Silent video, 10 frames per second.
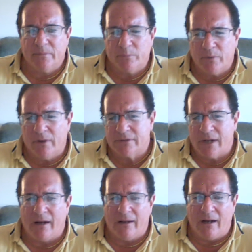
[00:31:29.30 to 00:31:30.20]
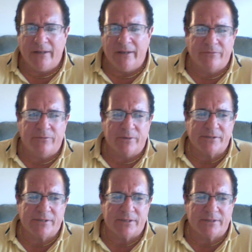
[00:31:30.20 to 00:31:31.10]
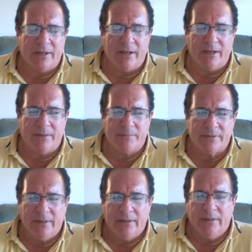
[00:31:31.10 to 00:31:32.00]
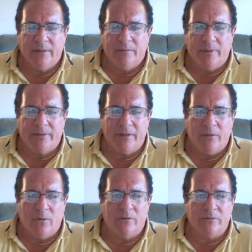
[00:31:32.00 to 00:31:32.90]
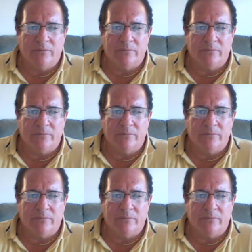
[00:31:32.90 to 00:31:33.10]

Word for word: pros. I'll, I'll have four to six games, but they won't.